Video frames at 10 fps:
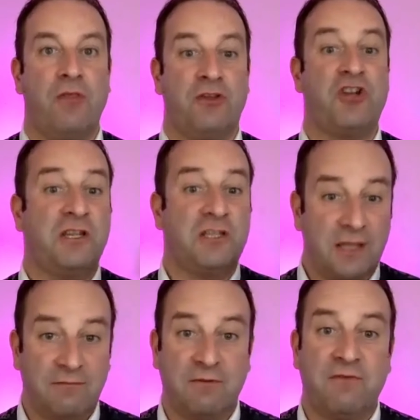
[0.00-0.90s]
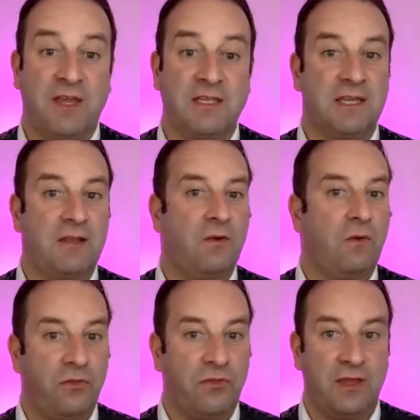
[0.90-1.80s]
the challenge that they were facing,
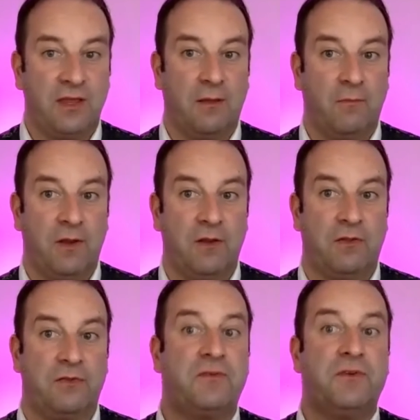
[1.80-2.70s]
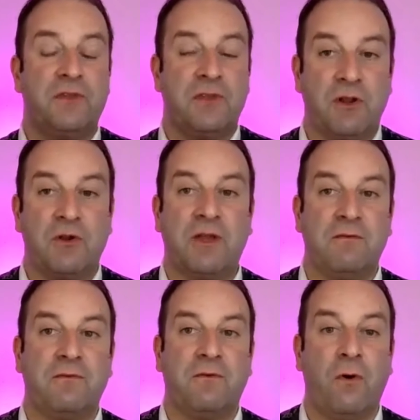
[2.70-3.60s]
or the the solution they were
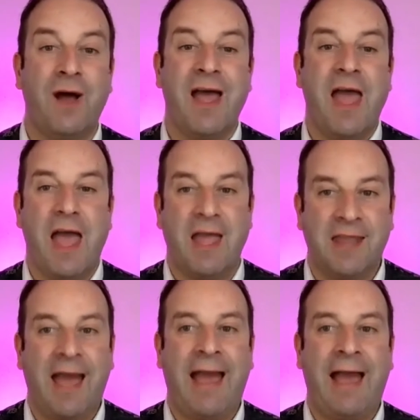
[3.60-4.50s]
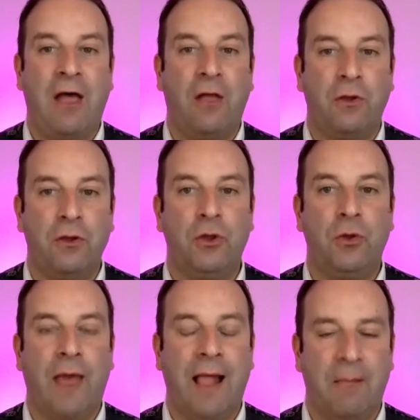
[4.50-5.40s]
looking for, and how
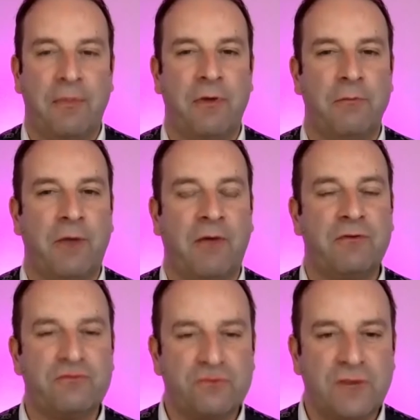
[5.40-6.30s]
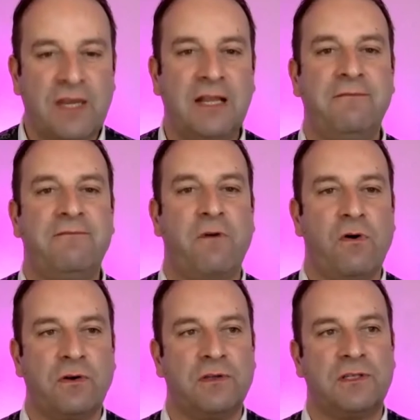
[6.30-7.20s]
you help them. But I would really
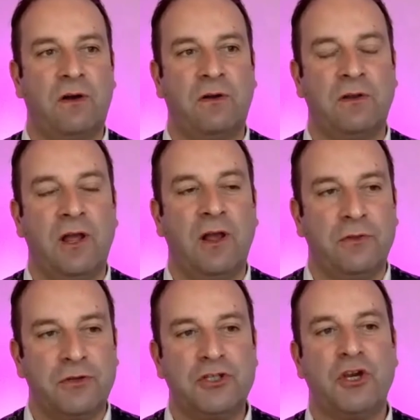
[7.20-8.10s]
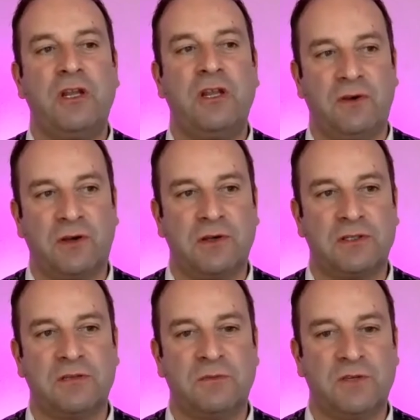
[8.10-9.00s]
focus on the journey of your
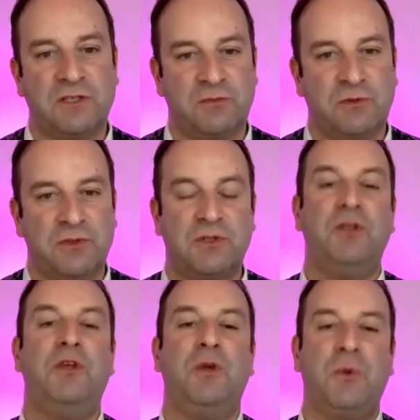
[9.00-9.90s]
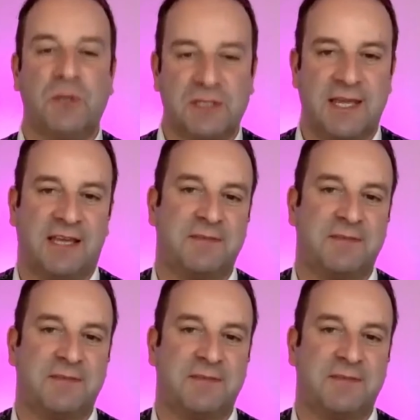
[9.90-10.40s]
customers as opposed to you as the